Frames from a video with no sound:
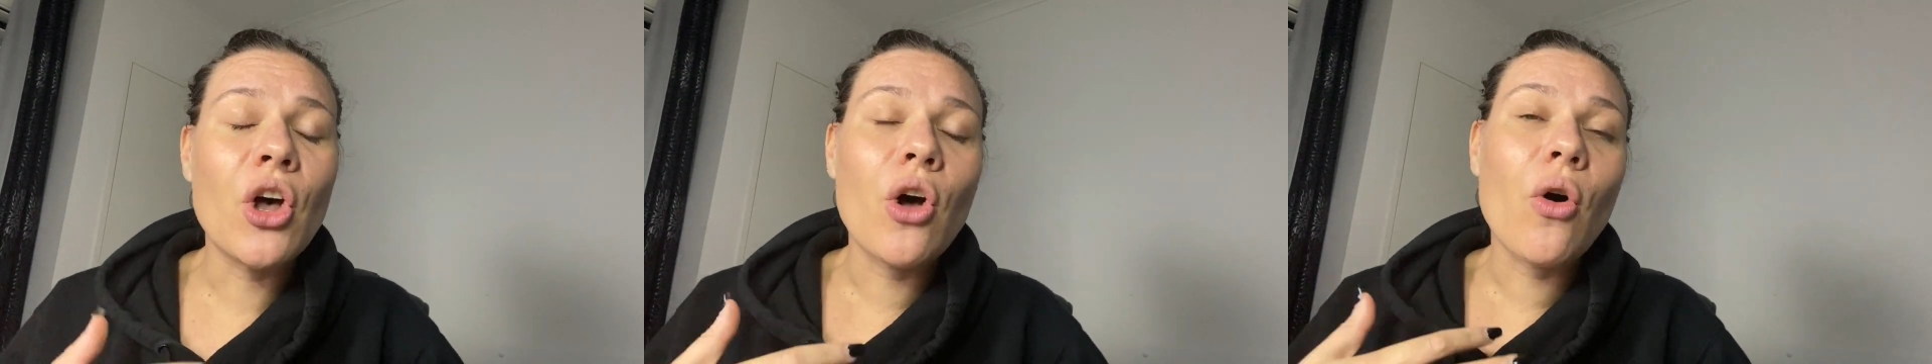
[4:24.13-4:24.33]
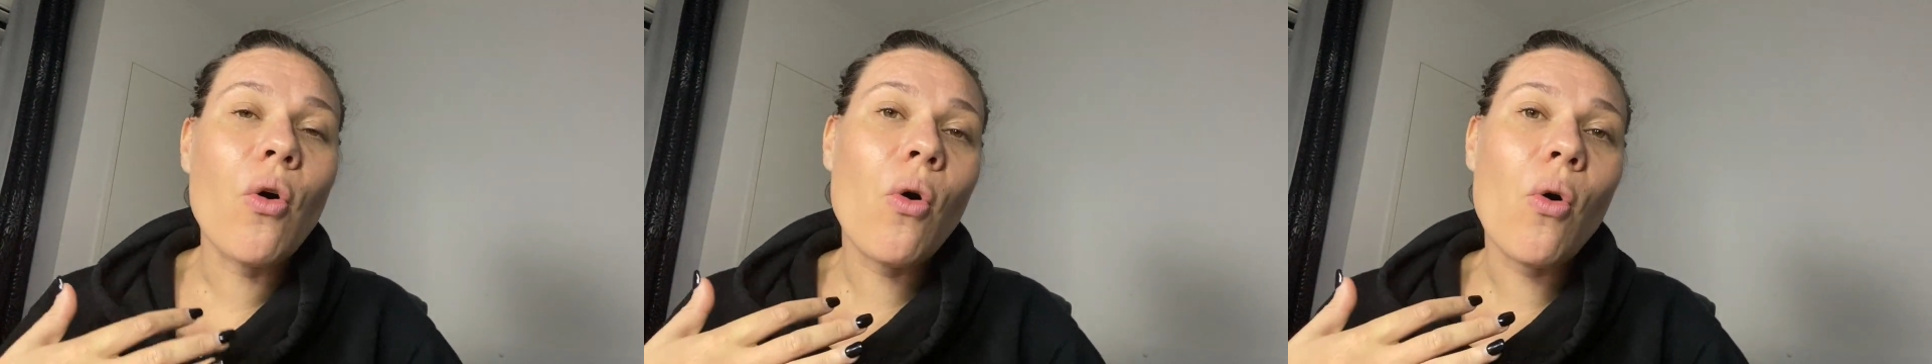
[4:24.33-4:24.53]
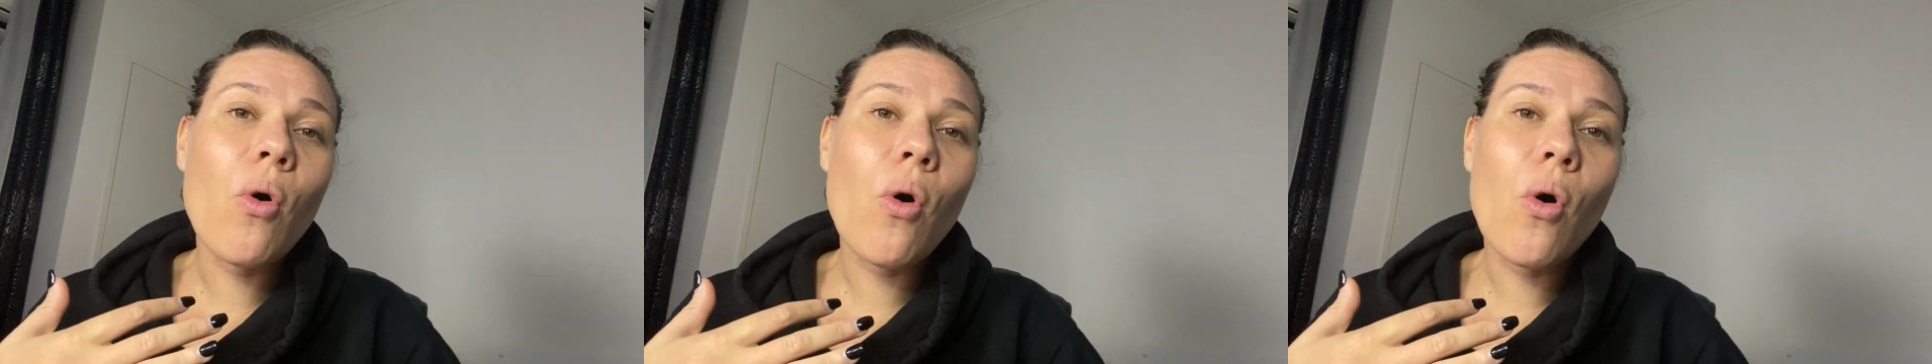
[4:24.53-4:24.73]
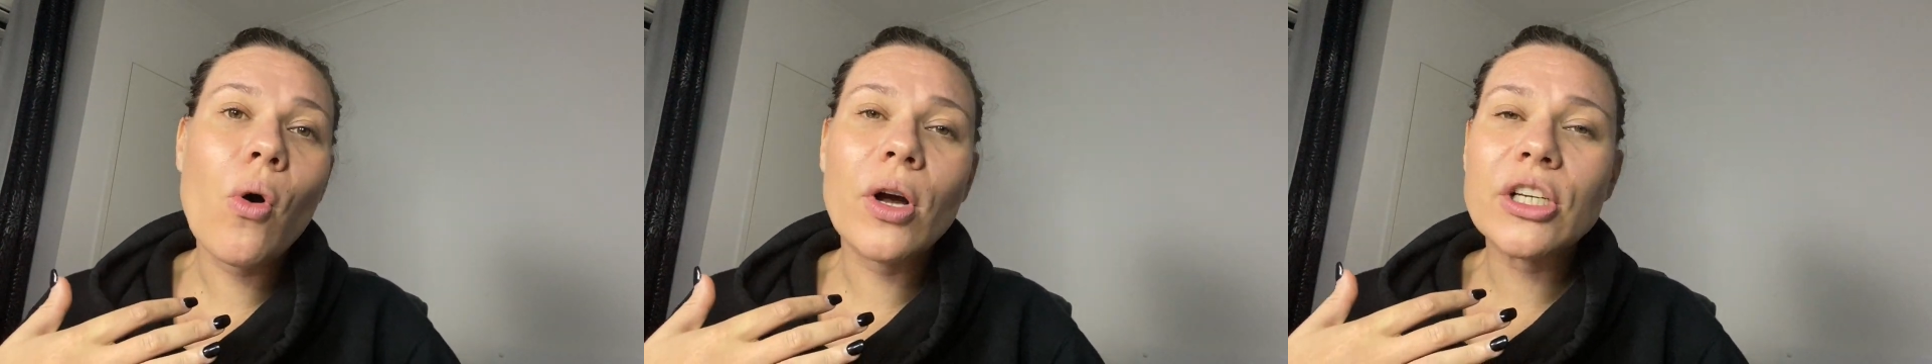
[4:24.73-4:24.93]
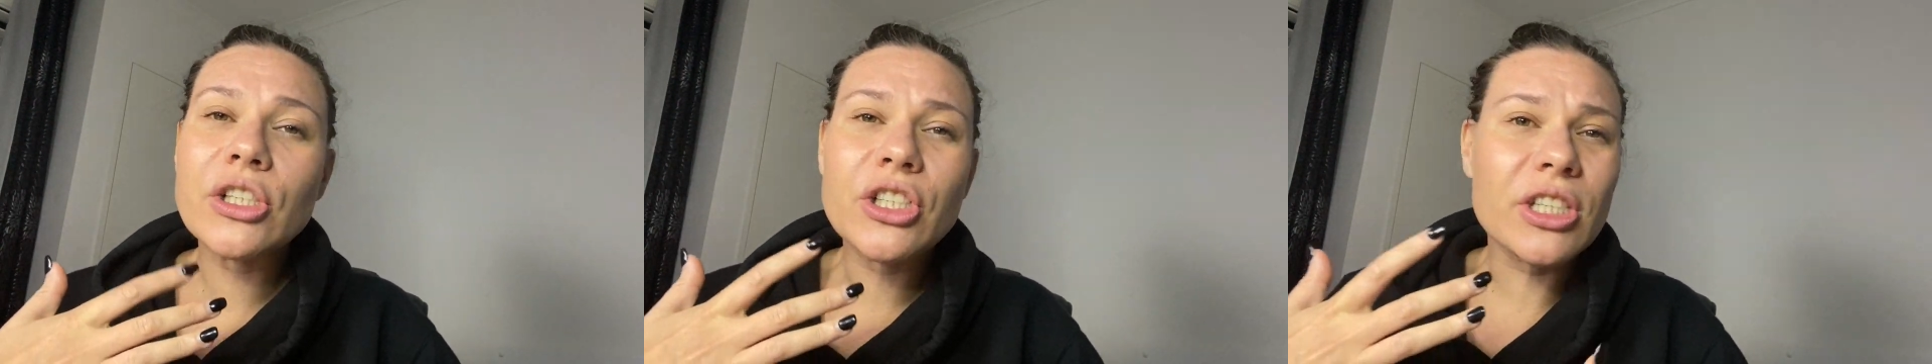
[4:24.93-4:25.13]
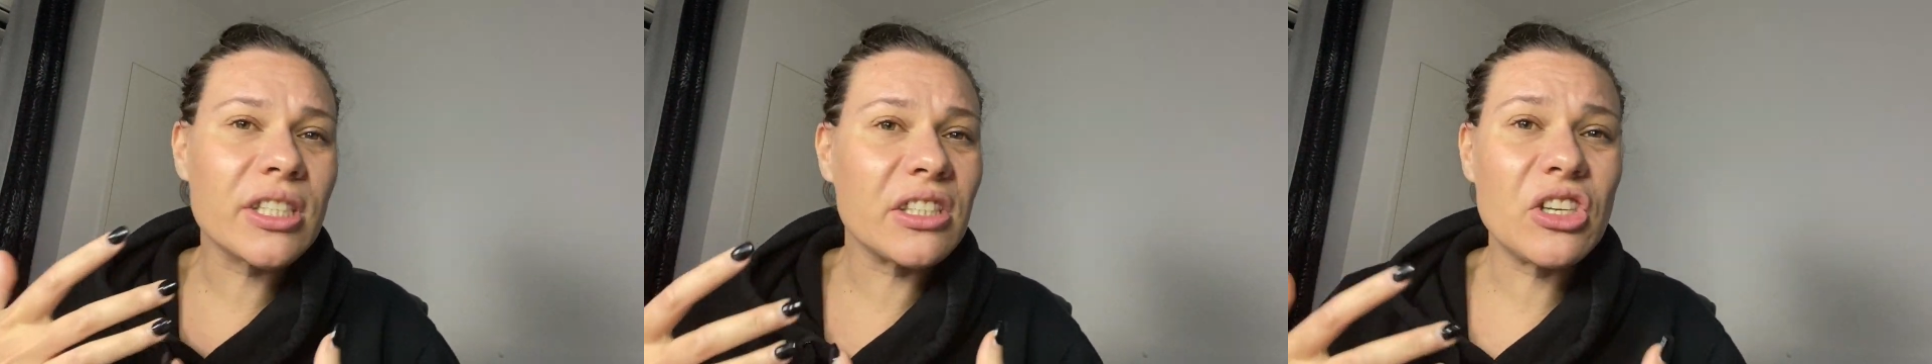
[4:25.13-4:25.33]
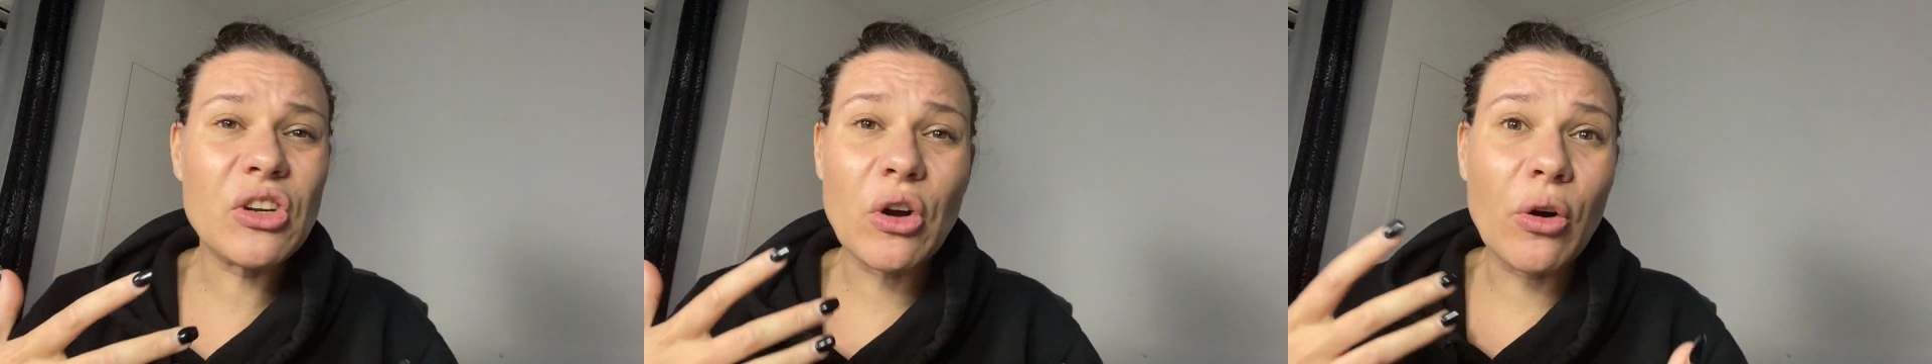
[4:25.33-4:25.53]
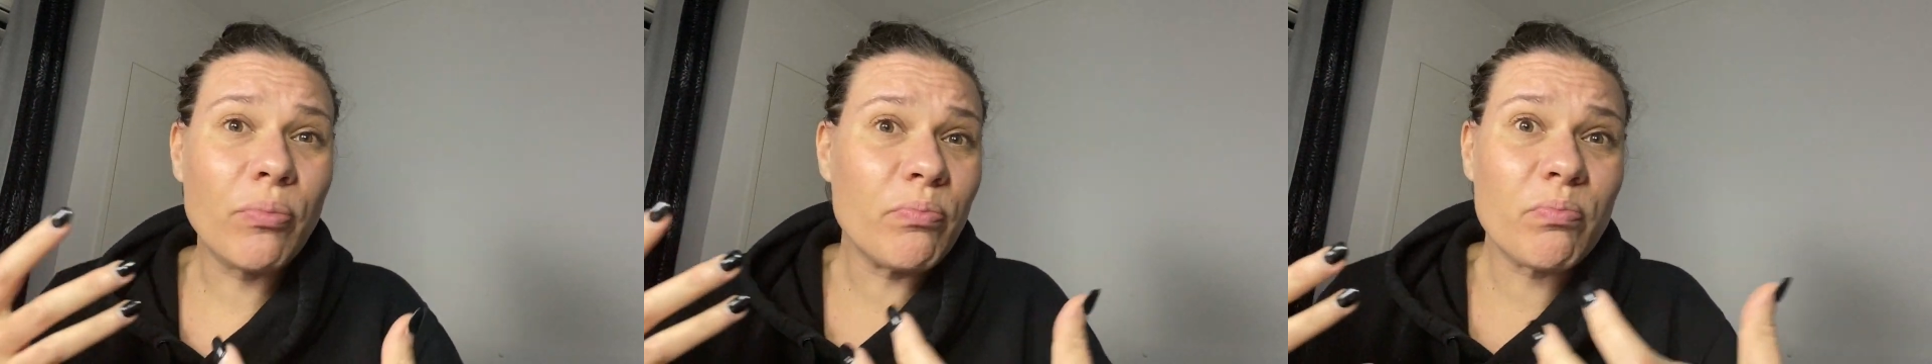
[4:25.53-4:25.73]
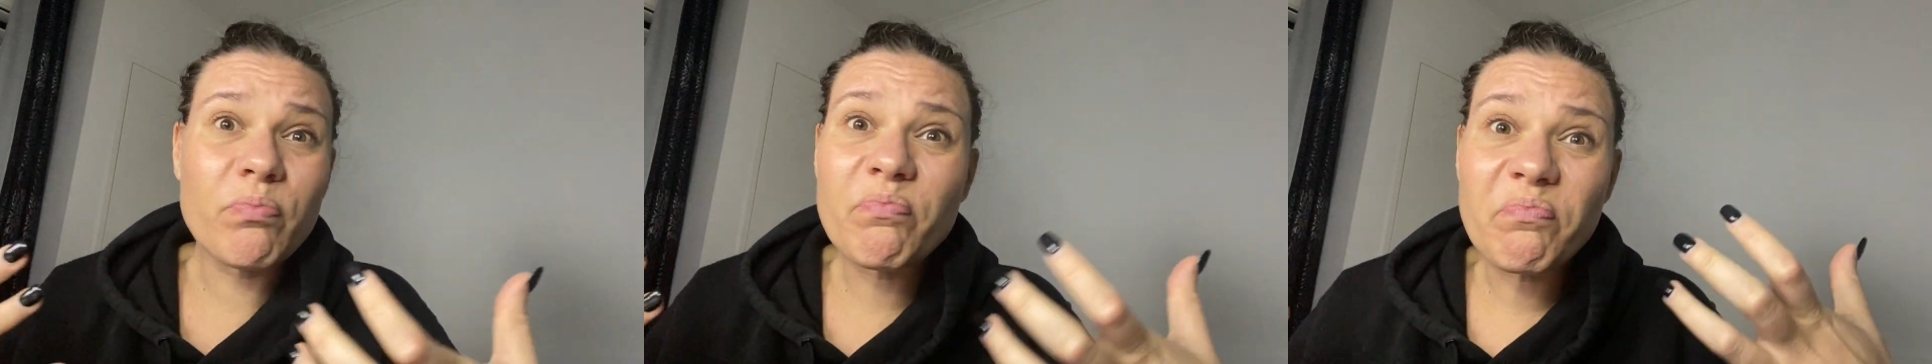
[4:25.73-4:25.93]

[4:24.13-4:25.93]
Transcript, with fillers: or just, you know,